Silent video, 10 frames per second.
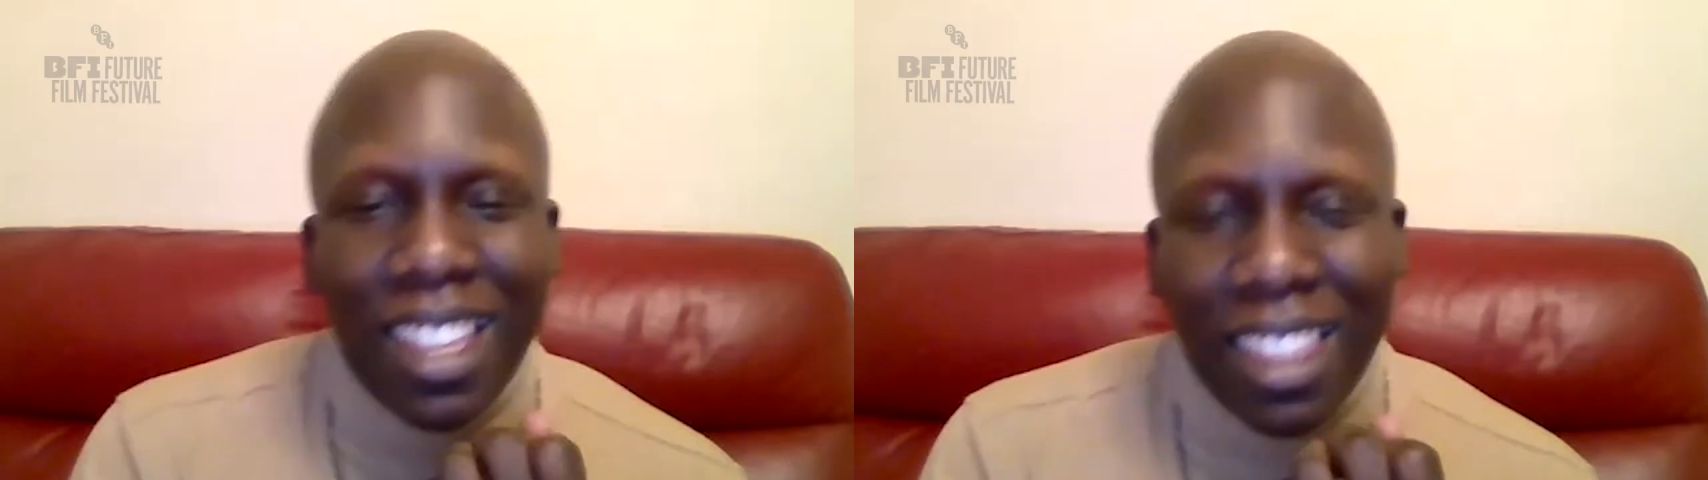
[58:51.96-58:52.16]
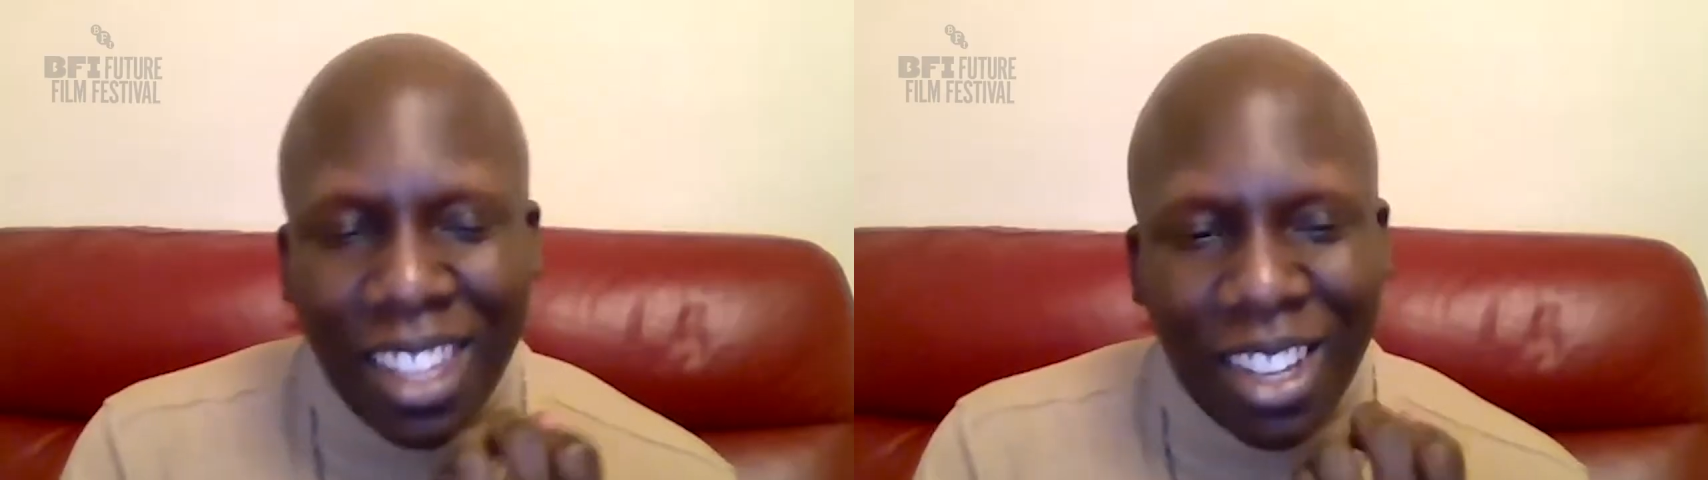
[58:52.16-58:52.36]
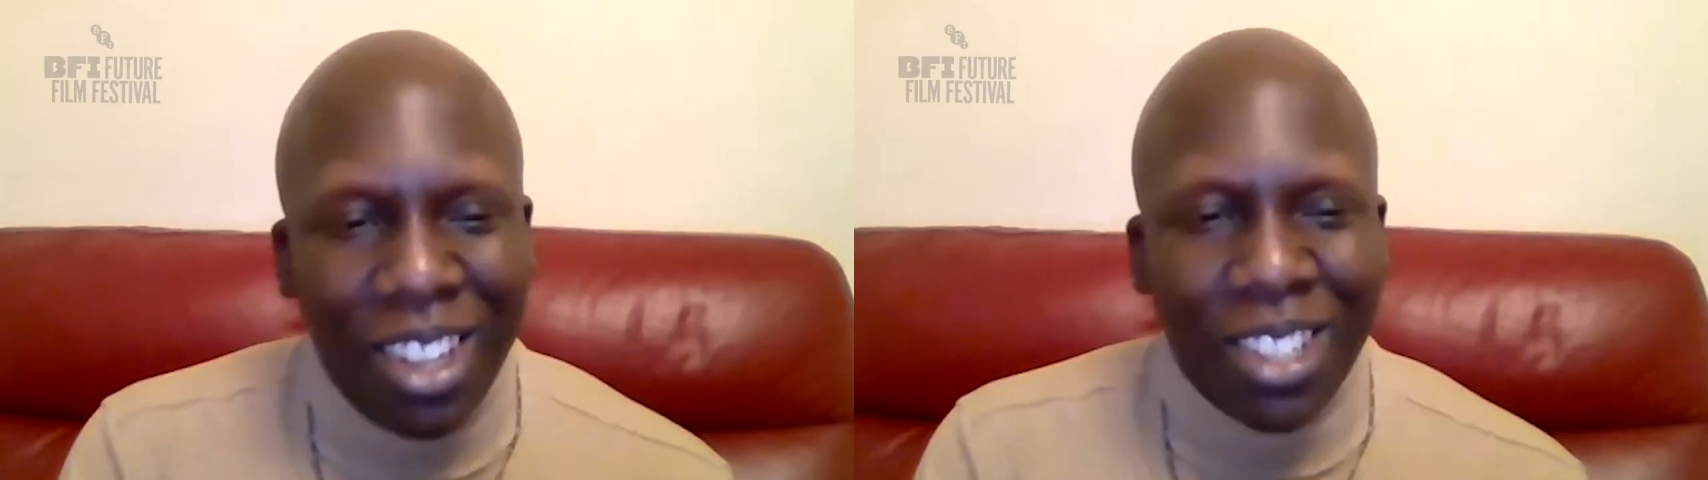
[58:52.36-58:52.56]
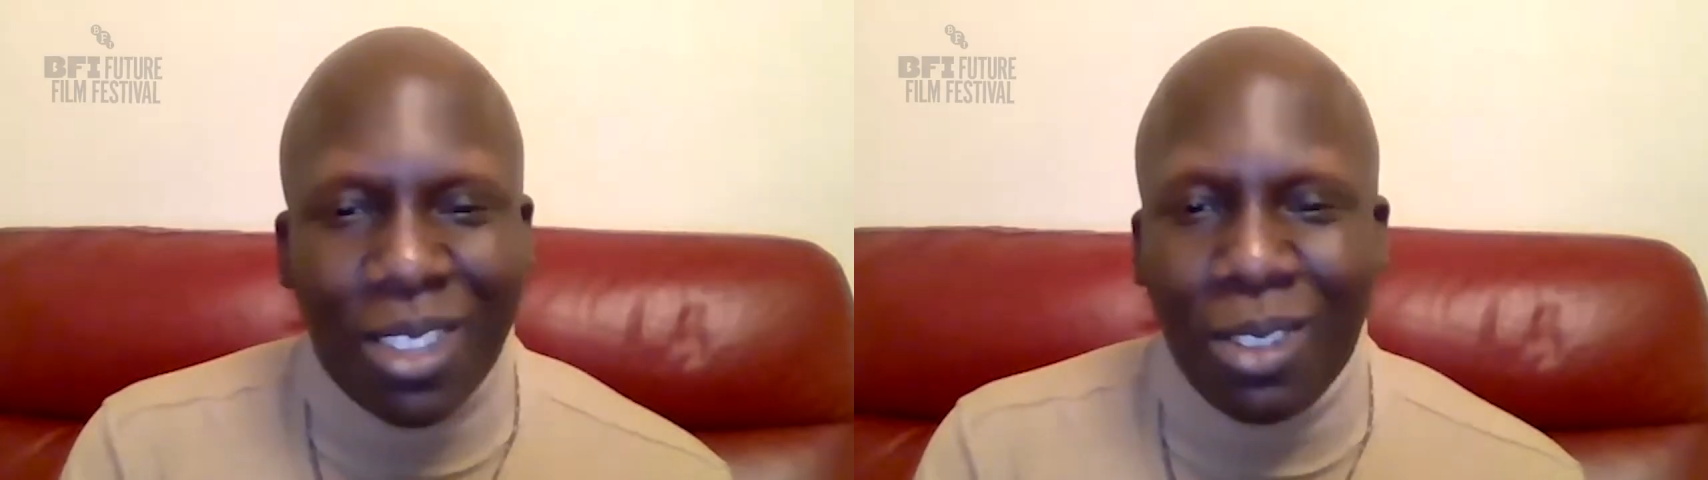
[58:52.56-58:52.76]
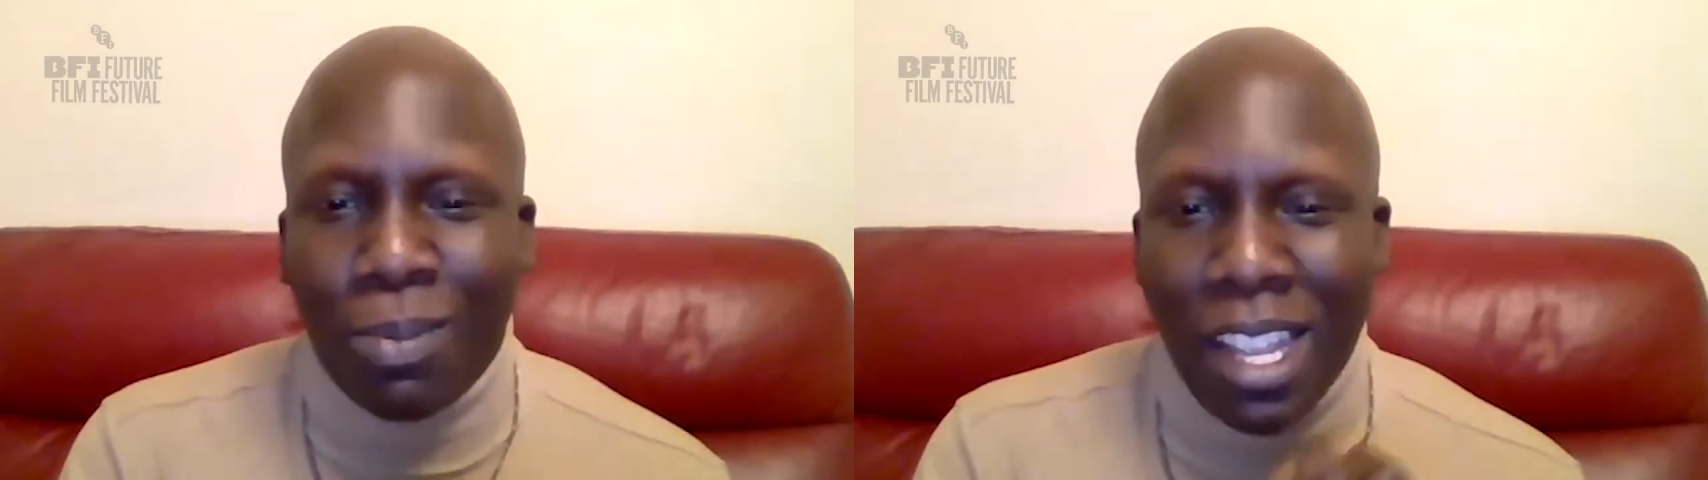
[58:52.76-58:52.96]
the
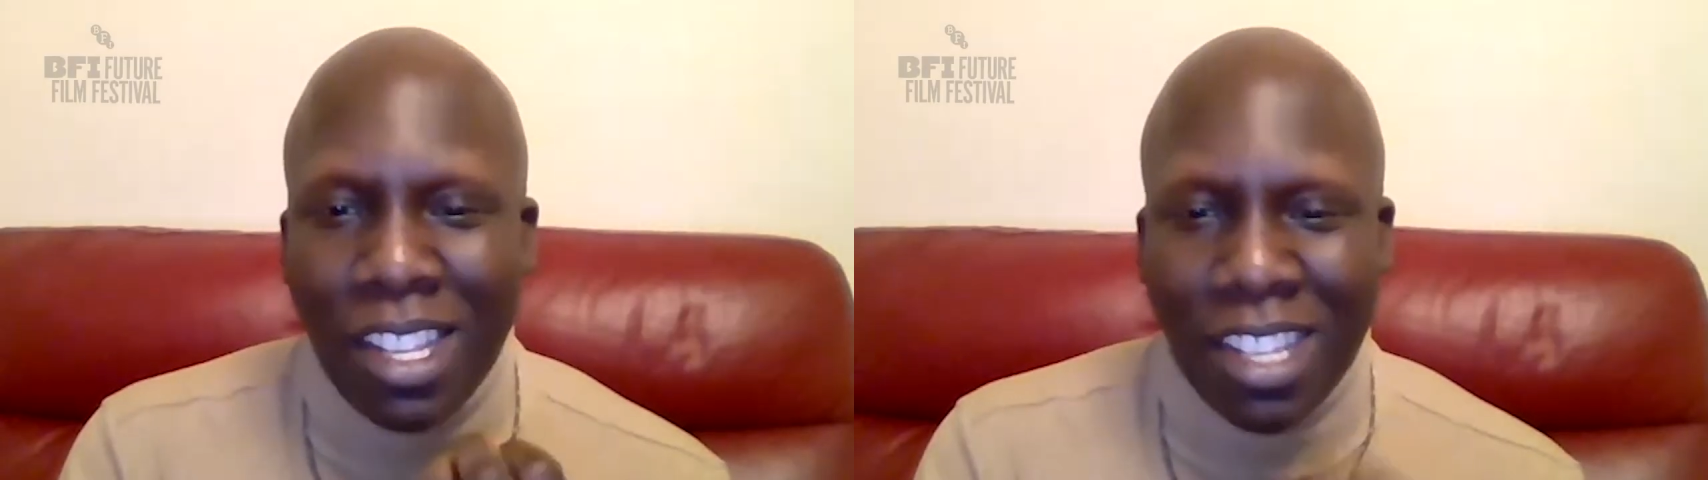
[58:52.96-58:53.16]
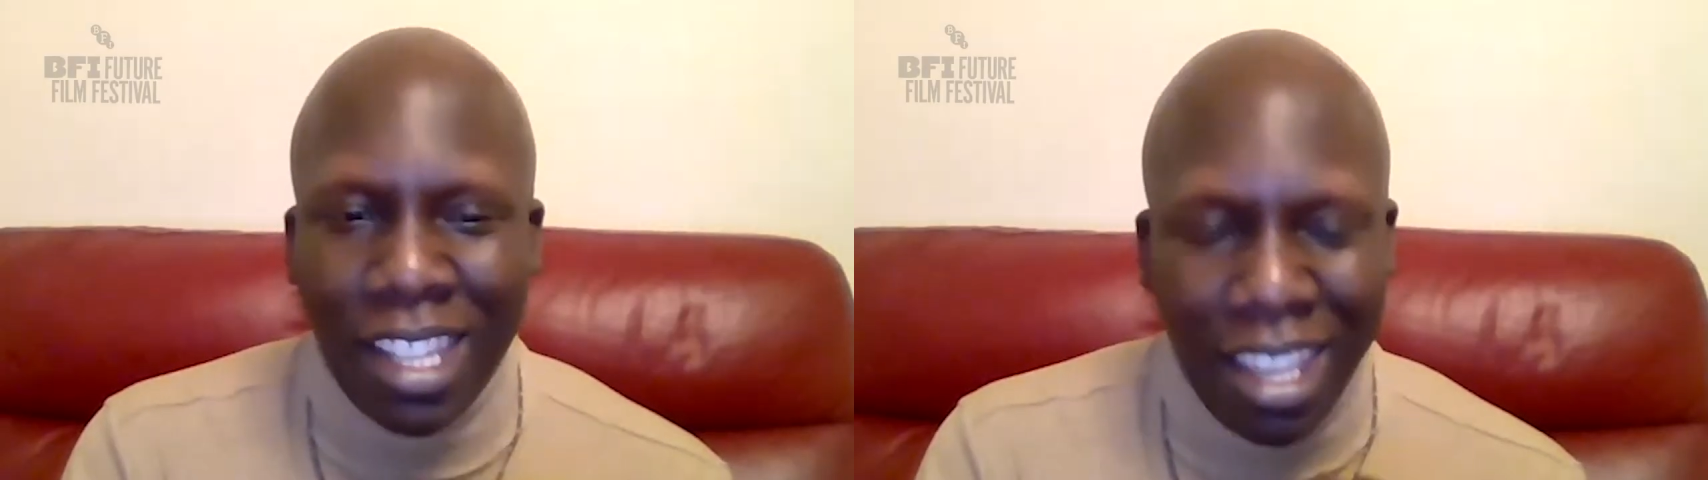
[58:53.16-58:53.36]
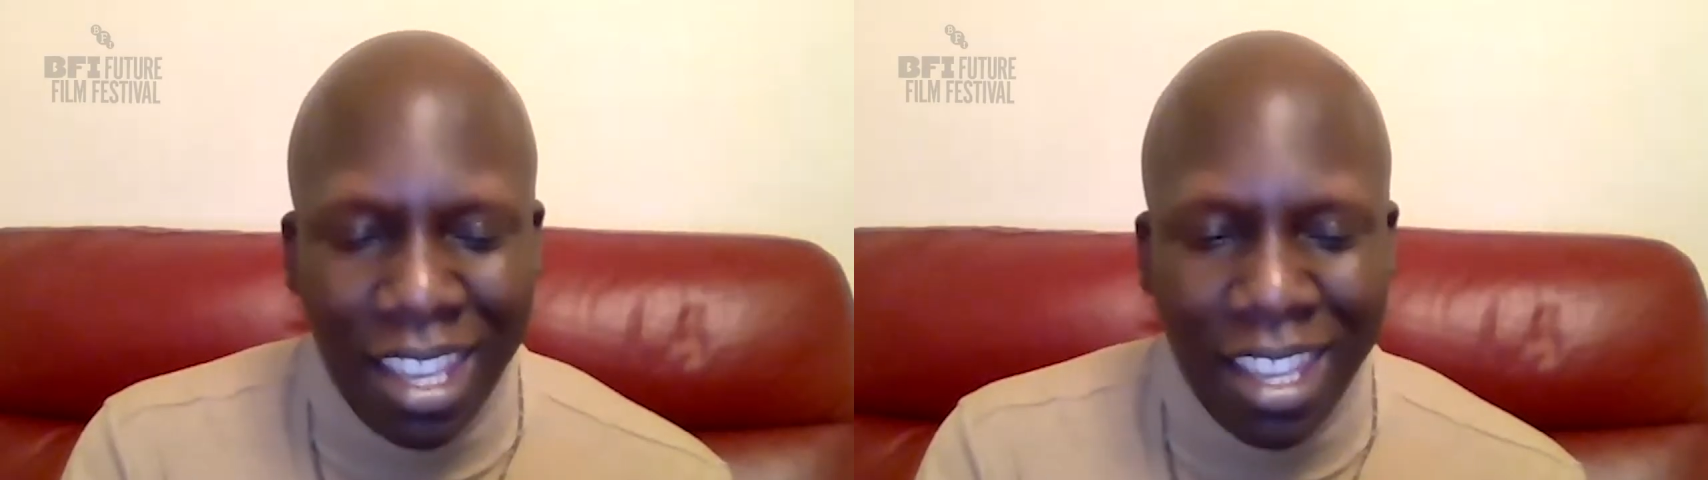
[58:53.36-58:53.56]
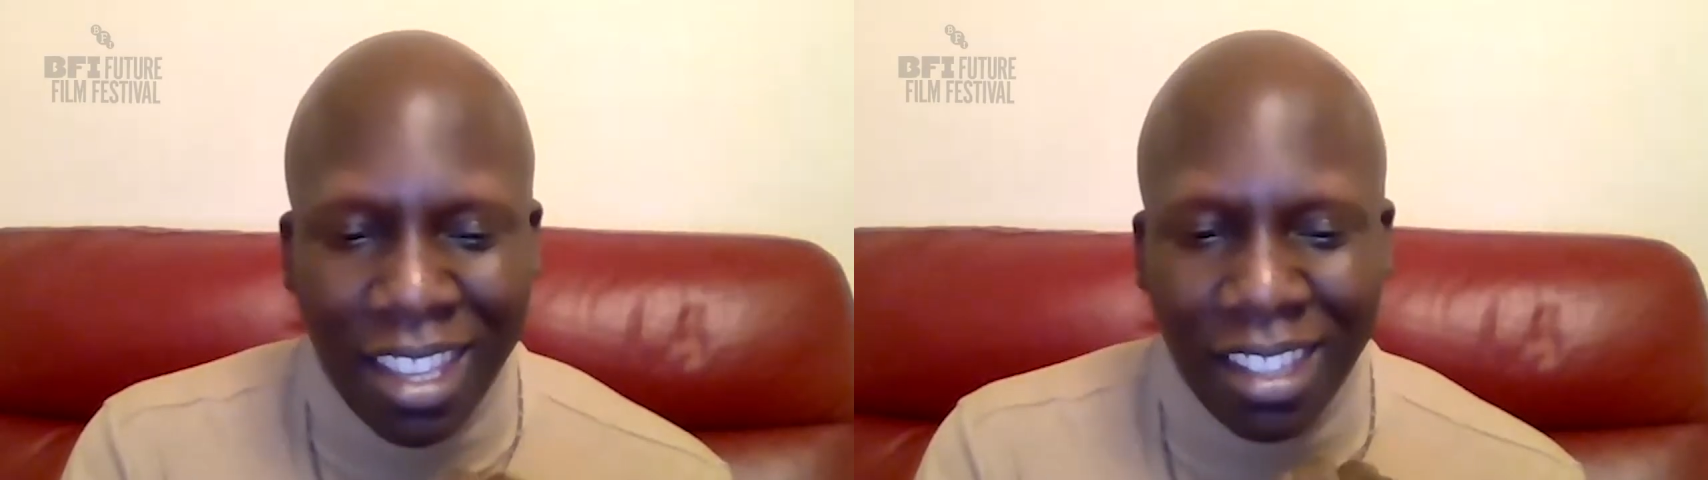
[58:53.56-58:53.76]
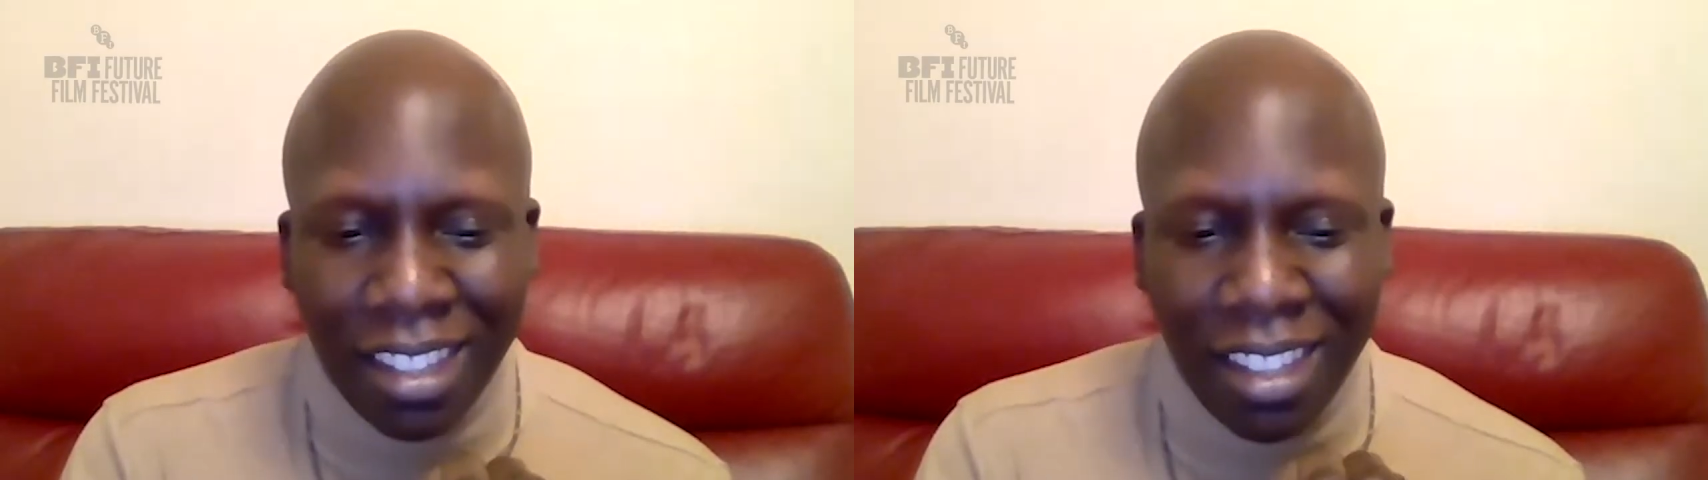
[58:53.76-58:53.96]
costumes by Jenny Egan,